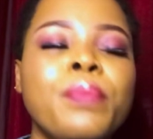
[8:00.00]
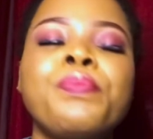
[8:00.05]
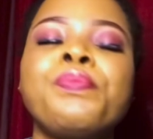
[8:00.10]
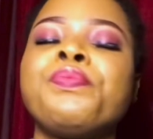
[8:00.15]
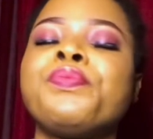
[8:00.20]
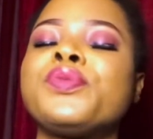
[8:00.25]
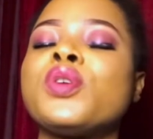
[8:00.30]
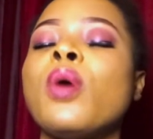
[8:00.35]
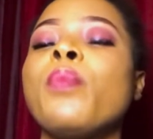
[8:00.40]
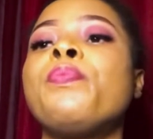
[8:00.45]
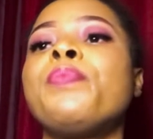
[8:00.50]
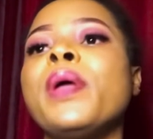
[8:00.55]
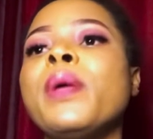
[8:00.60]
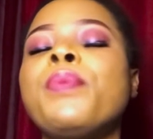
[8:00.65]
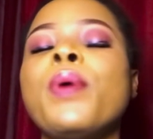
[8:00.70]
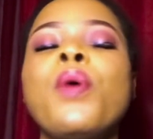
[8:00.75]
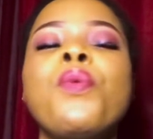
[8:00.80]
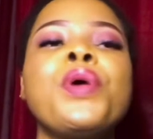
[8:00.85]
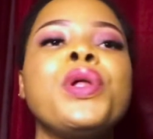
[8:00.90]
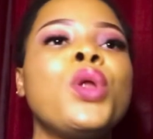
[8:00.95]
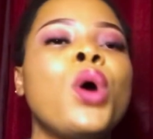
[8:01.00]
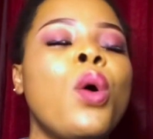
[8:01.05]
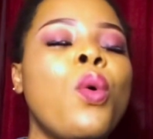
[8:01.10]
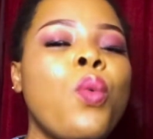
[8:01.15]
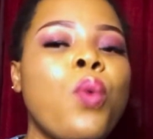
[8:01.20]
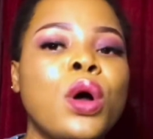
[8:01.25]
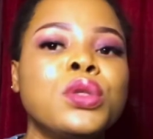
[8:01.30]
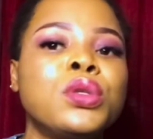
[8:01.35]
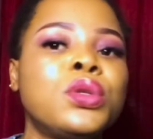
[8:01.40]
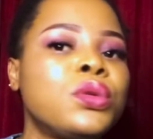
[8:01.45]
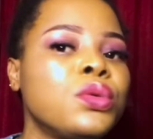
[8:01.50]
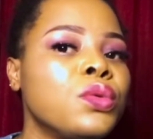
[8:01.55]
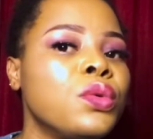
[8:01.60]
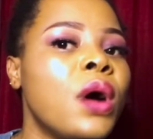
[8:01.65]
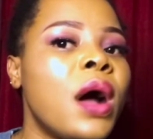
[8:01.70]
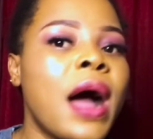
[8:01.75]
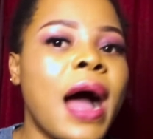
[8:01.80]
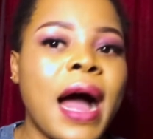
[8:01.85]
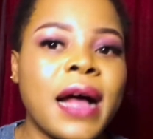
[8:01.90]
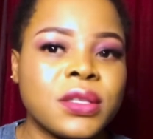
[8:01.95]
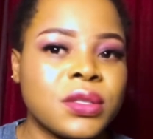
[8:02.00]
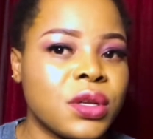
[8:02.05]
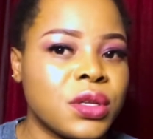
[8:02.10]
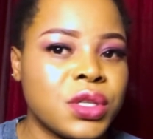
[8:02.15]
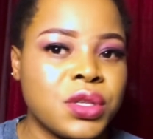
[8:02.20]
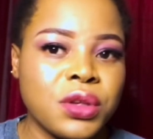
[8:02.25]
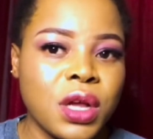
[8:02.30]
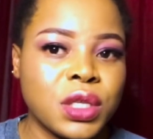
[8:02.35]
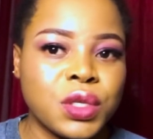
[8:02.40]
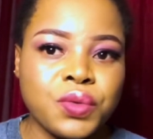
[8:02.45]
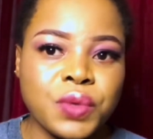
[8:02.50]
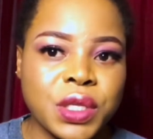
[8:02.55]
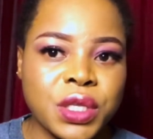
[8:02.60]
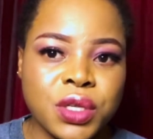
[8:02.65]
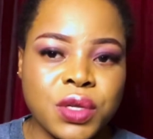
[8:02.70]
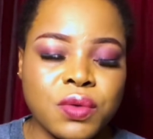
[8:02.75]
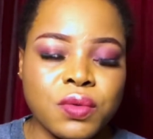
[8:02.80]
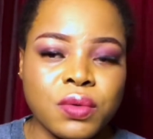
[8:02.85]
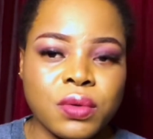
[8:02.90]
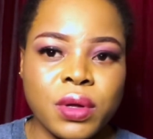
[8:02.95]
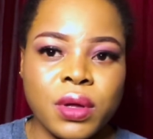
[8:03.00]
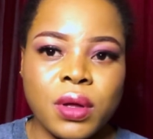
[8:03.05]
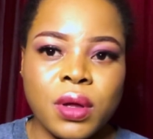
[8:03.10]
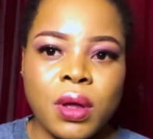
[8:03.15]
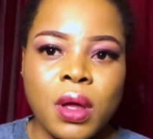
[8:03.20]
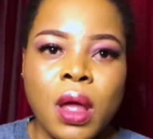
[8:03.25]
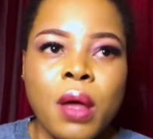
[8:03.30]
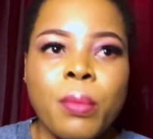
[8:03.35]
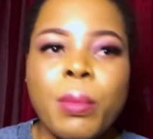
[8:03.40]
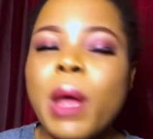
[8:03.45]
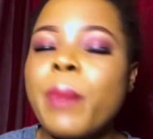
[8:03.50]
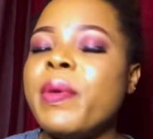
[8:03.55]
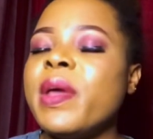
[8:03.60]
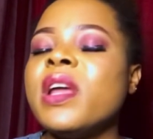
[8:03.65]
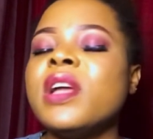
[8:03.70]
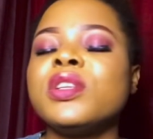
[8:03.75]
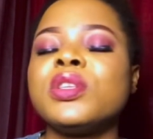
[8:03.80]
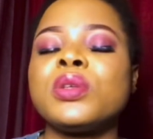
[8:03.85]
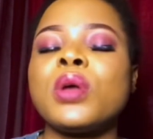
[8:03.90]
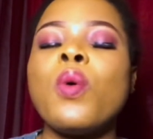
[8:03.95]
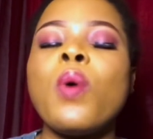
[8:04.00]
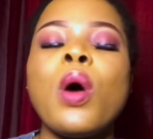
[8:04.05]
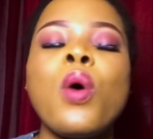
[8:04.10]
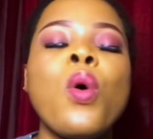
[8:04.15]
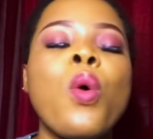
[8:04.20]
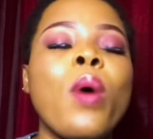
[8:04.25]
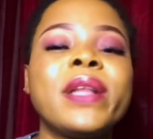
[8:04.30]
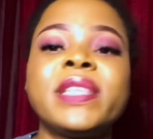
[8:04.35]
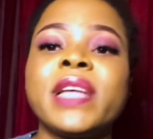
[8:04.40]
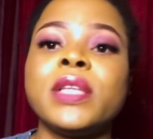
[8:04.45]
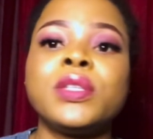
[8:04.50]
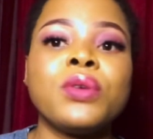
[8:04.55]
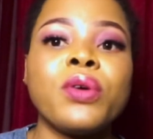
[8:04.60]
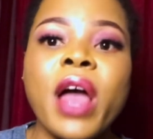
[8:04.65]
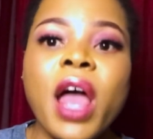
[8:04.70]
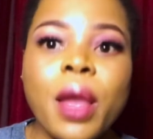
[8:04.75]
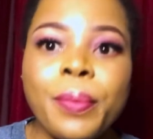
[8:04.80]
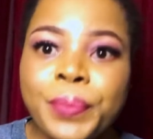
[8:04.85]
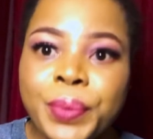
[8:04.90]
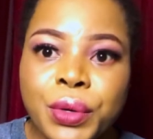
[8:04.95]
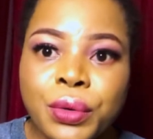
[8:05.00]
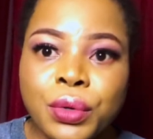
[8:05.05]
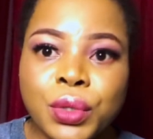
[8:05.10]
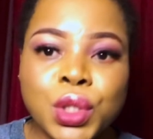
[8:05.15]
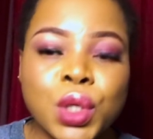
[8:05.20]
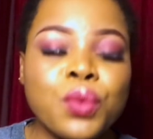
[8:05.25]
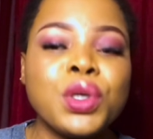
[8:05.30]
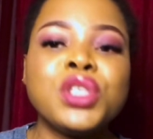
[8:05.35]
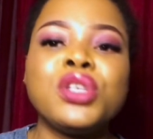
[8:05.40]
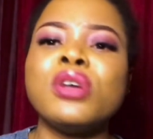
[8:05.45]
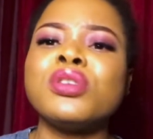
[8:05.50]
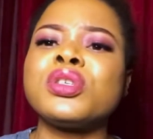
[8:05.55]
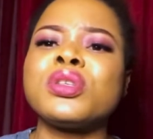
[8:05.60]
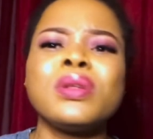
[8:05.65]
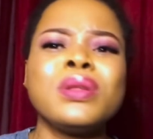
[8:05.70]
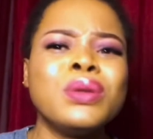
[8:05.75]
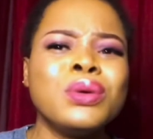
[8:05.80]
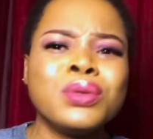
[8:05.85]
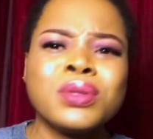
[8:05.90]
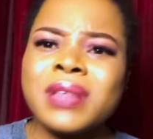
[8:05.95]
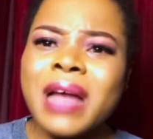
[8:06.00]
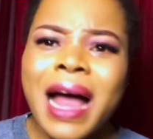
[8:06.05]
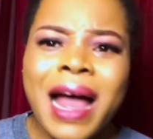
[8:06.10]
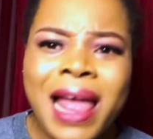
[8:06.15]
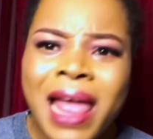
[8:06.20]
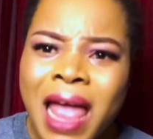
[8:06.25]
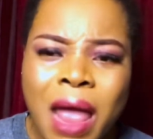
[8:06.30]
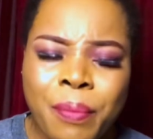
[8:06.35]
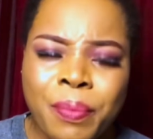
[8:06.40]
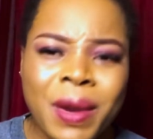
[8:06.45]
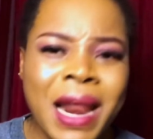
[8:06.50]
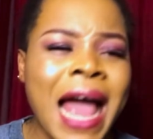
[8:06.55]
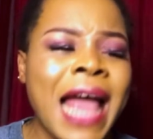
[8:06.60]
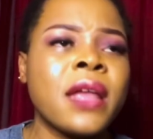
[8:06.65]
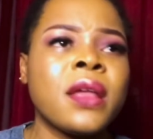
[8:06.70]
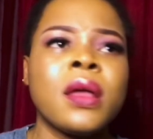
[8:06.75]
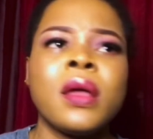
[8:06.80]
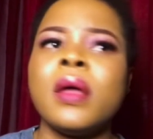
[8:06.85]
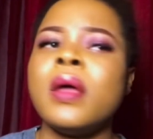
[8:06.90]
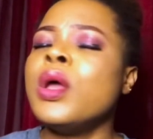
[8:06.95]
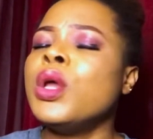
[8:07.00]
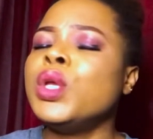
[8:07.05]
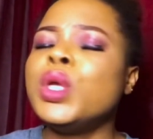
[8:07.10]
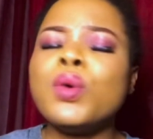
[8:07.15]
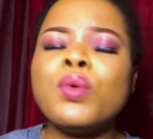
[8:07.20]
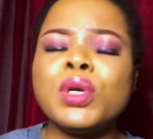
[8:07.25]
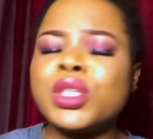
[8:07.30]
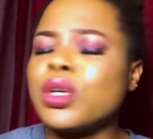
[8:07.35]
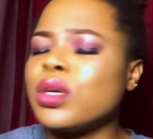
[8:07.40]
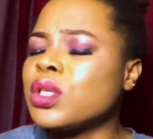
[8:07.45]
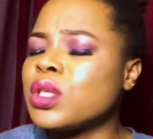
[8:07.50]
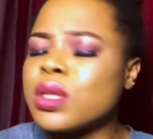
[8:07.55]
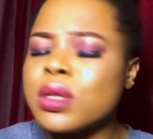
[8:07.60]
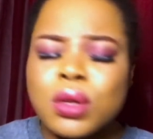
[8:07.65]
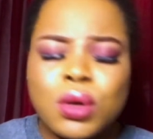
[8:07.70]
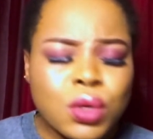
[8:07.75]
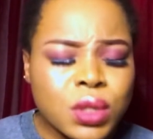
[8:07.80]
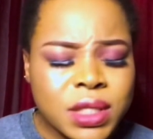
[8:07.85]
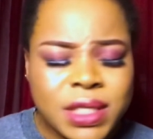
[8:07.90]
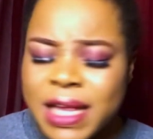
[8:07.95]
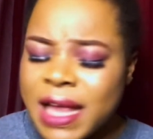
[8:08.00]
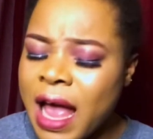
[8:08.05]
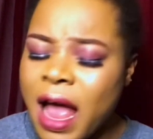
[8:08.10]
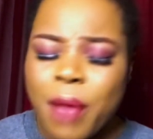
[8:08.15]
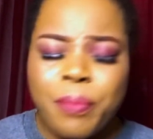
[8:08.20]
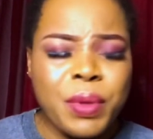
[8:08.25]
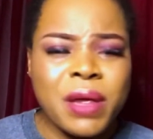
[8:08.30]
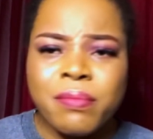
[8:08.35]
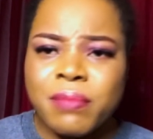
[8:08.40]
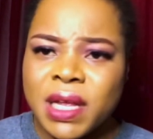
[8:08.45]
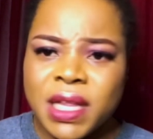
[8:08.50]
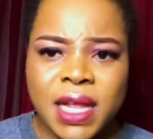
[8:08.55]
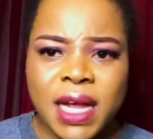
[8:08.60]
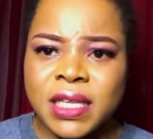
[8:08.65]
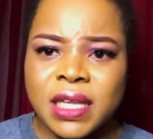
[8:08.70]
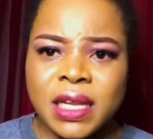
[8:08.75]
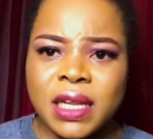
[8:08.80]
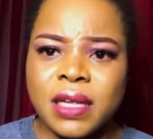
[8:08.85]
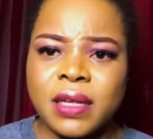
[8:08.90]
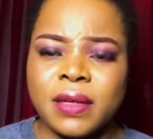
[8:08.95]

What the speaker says: some people will not want to associate with you. Maybe it's someone who wanted to help you, you will just lose that help. Like, you will just lose the help immediately.